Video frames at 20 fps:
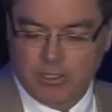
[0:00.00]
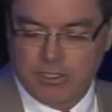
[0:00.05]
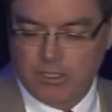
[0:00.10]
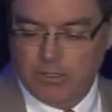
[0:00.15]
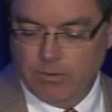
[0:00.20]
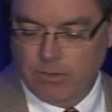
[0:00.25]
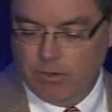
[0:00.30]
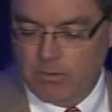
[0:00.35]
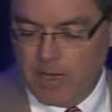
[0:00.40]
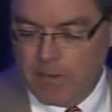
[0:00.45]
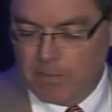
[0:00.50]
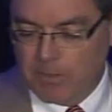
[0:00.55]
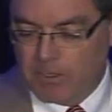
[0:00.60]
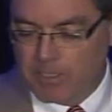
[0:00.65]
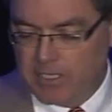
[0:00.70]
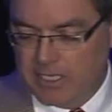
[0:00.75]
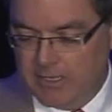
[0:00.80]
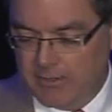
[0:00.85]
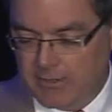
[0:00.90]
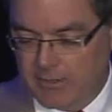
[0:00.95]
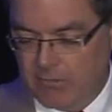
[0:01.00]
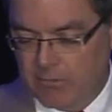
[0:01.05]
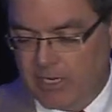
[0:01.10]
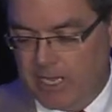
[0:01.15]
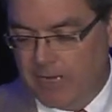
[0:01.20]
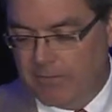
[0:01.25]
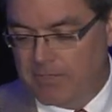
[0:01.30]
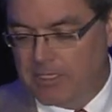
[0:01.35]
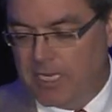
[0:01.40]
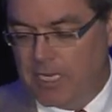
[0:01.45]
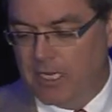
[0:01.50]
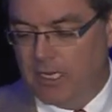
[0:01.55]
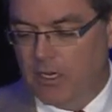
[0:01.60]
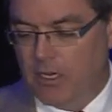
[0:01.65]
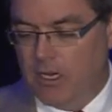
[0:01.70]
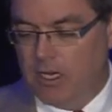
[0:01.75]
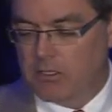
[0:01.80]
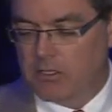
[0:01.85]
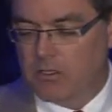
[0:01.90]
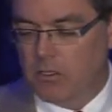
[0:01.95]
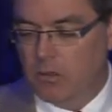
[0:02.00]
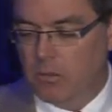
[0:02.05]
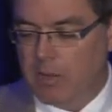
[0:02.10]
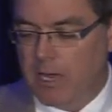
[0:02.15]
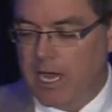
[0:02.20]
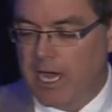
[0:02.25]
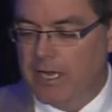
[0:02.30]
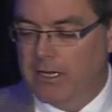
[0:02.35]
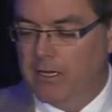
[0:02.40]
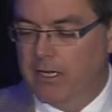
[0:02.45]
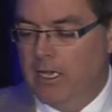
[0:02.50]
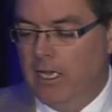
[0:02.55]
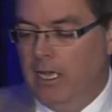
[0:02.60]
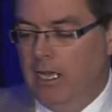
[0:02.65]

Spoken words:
We represent the ramp data not too bad.